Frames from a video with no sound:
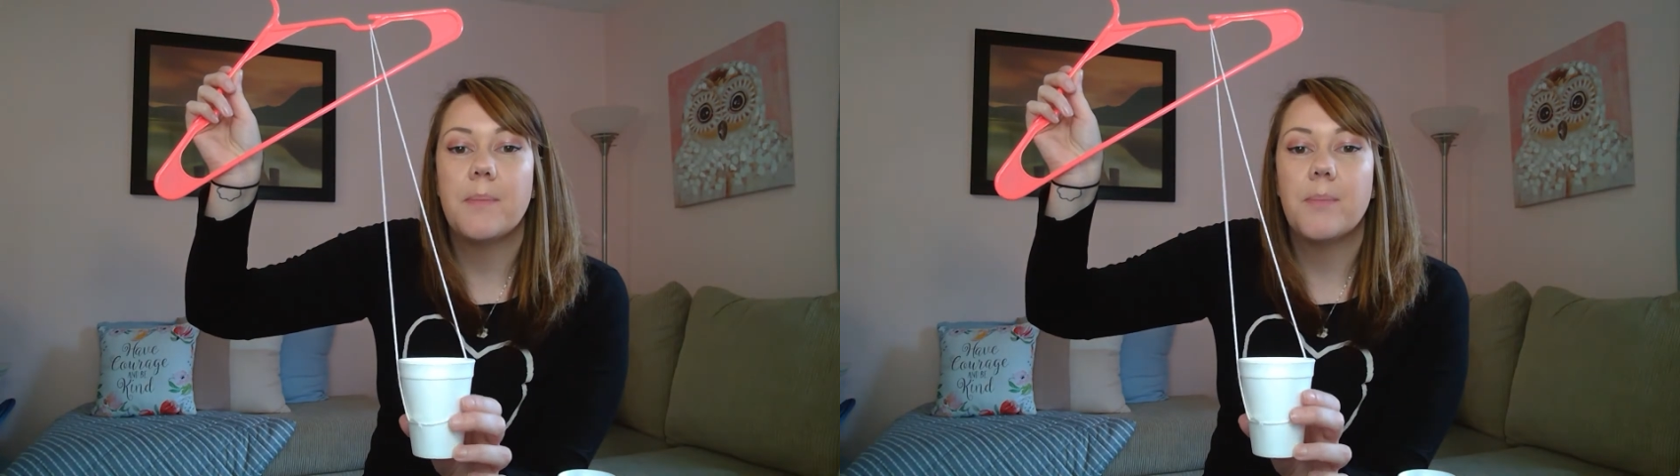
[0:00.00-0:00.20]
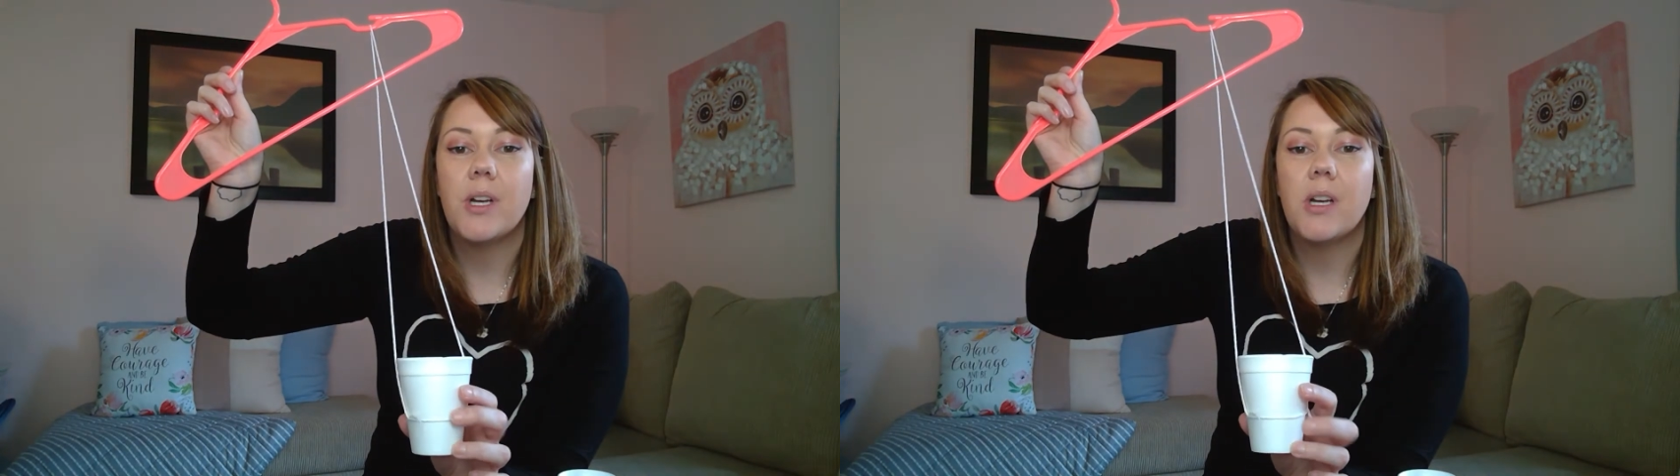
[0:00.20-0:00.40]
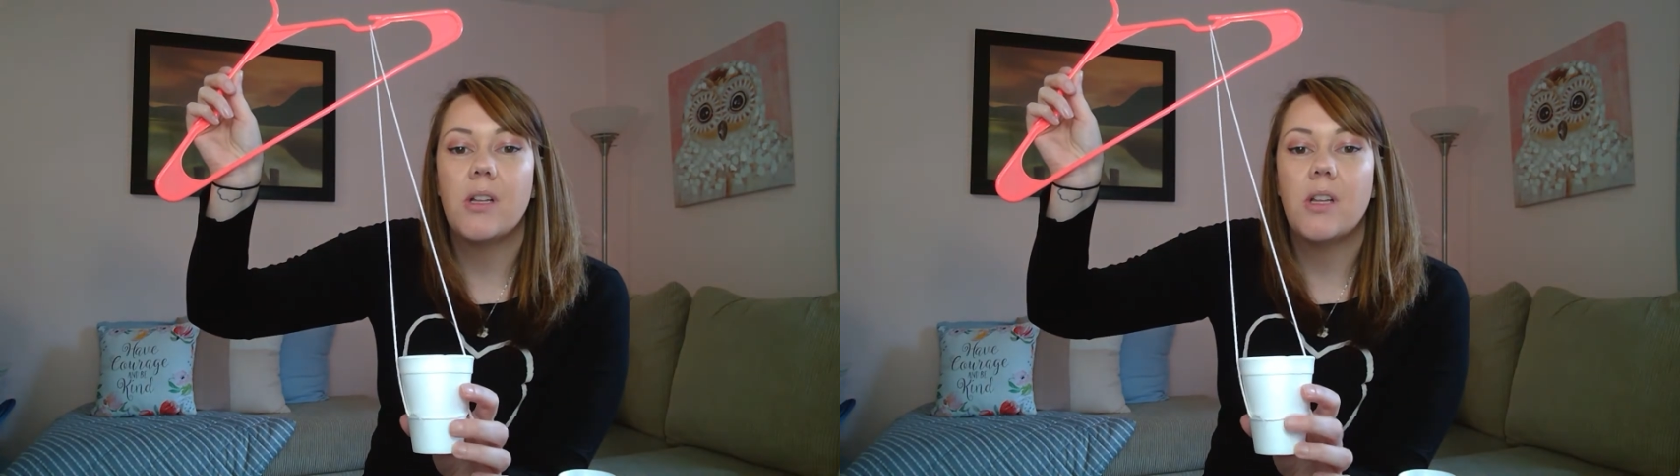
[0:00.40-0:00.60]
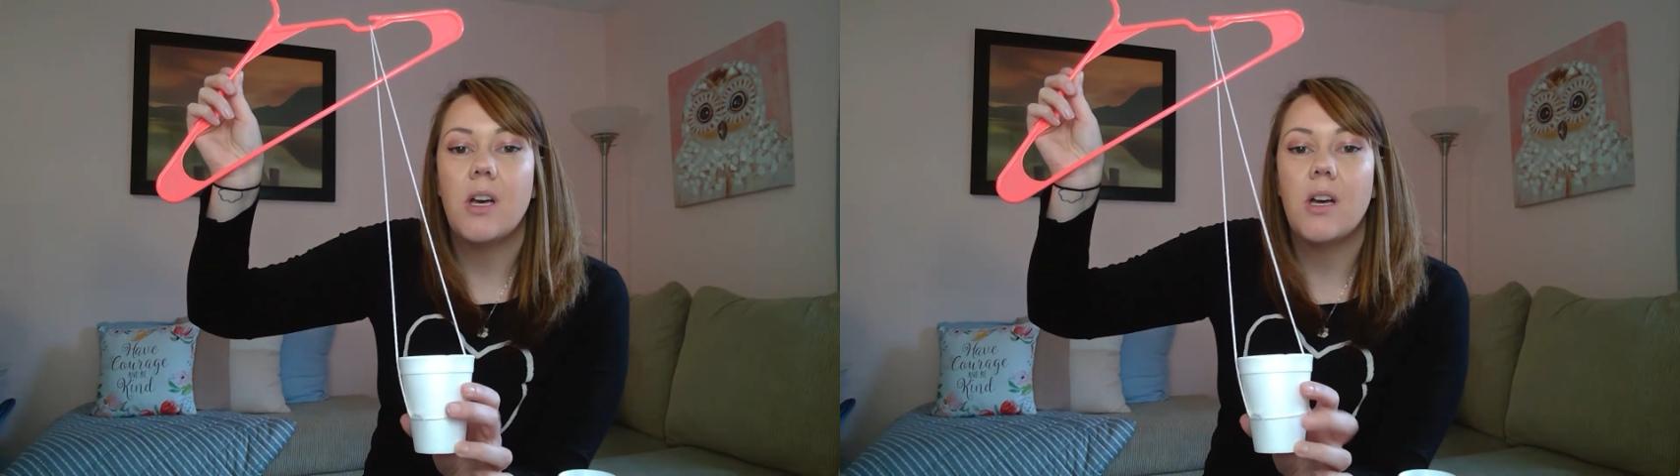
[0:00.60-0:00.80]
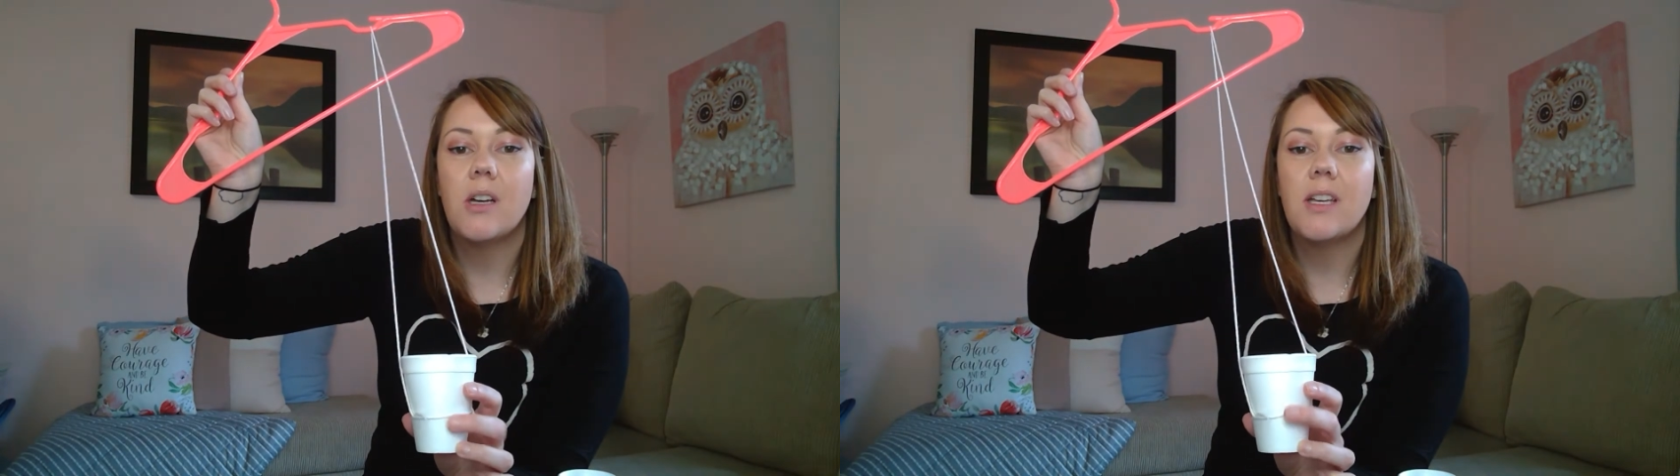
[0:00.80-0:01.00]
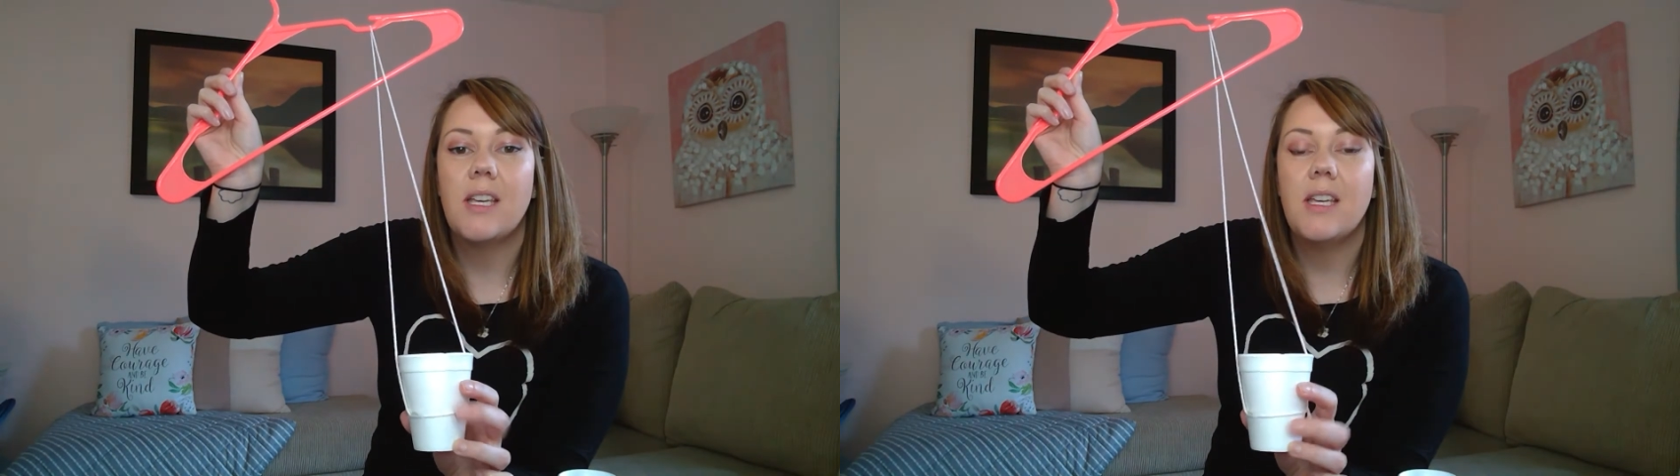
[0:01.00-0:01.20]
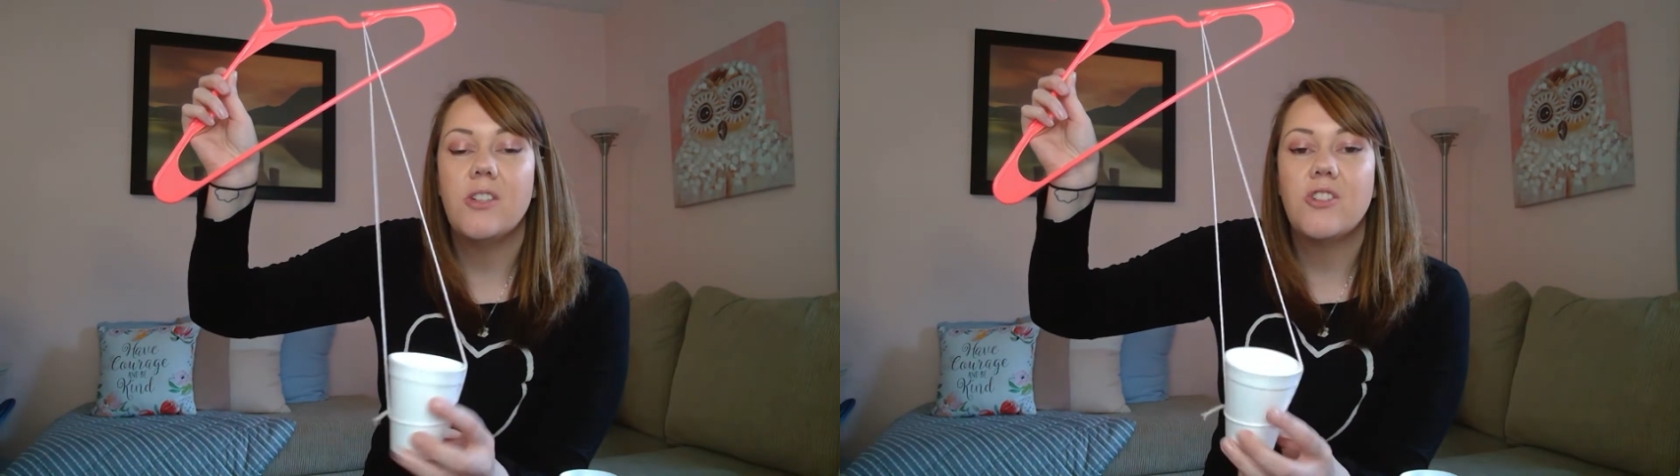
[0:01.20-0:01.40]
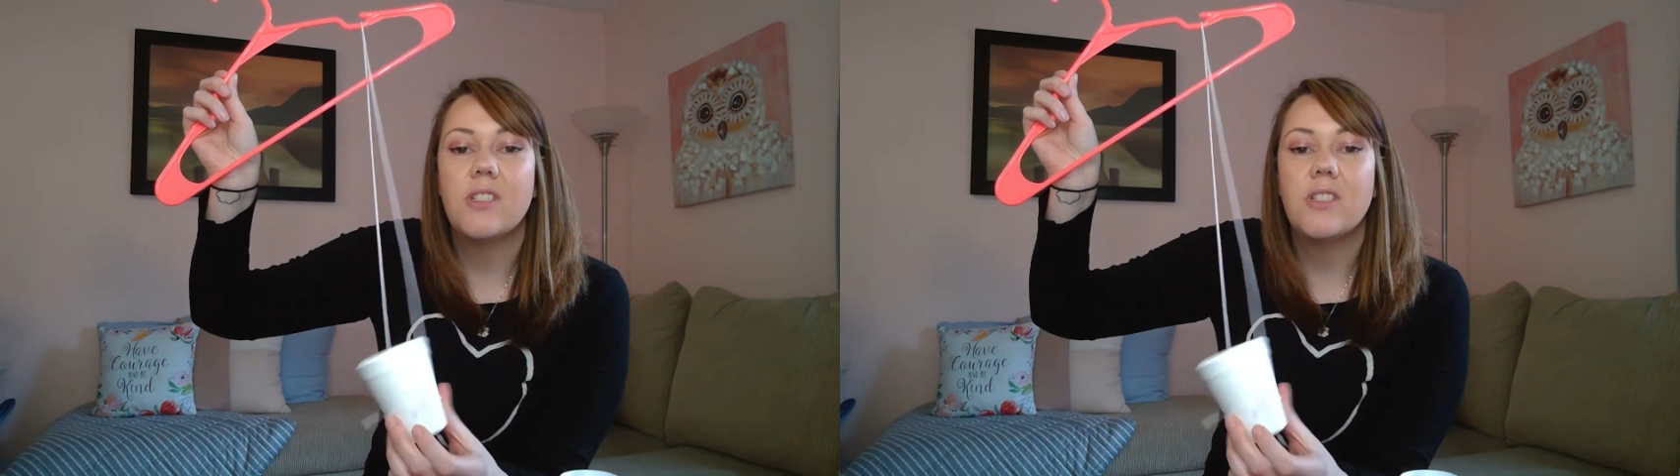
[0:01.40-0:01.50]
and put it along each